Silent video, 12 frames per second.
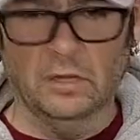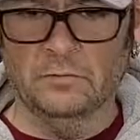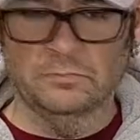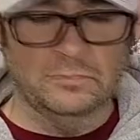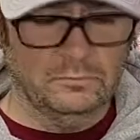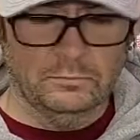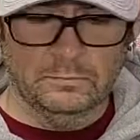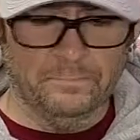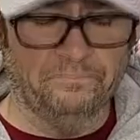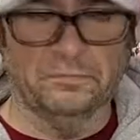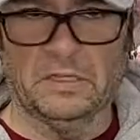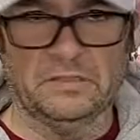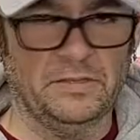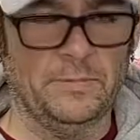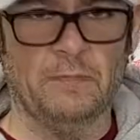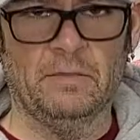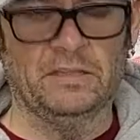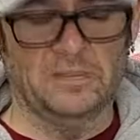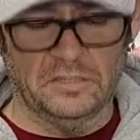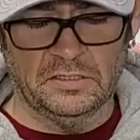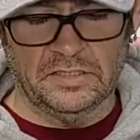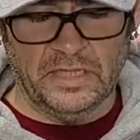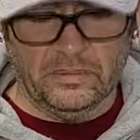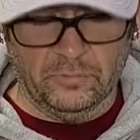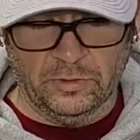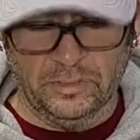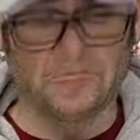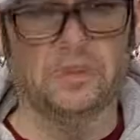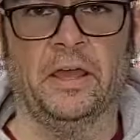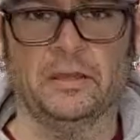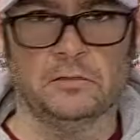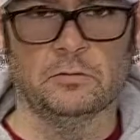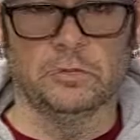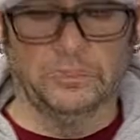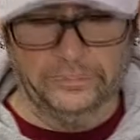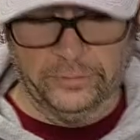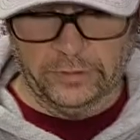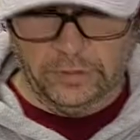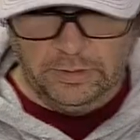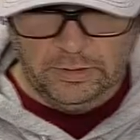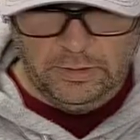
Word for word: of them sent me a message and said, We're doing Hexo Cooler